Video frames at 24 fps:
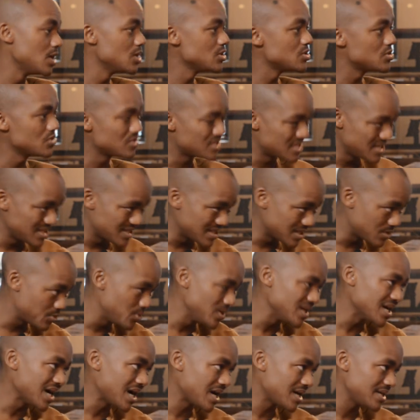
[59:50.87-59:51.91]
to see that
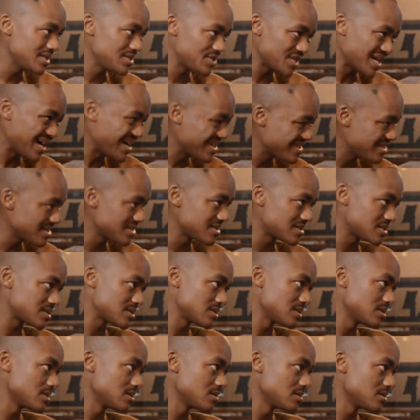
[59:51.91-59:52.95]
we are each
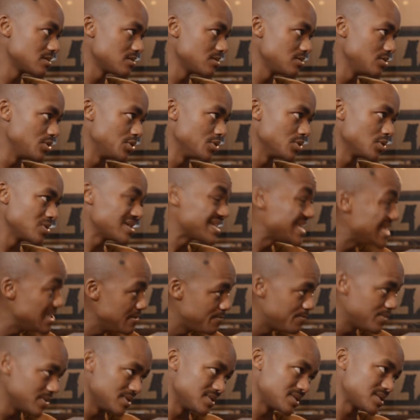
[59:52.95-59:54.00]
other's you know
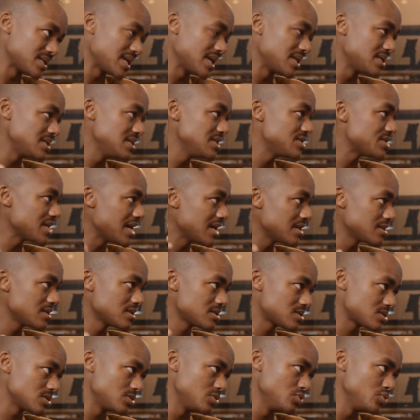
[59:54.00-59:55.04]
keepers and each
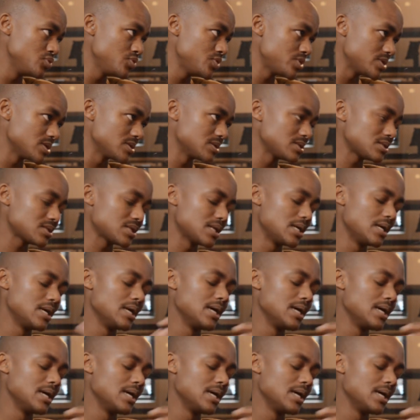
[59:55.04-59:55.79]
other's solutions